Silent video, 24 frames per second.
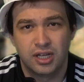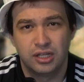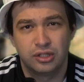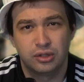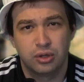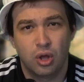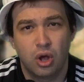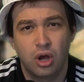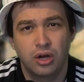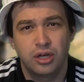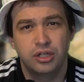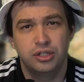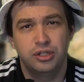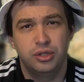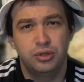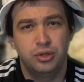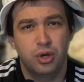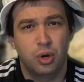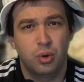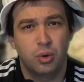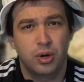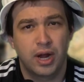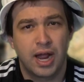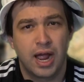as long as you
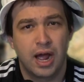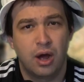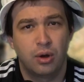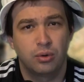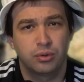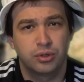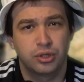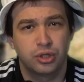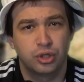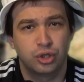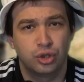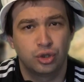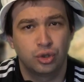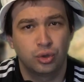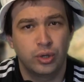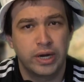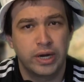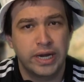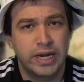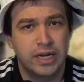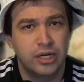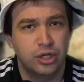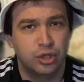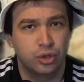don't count
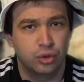train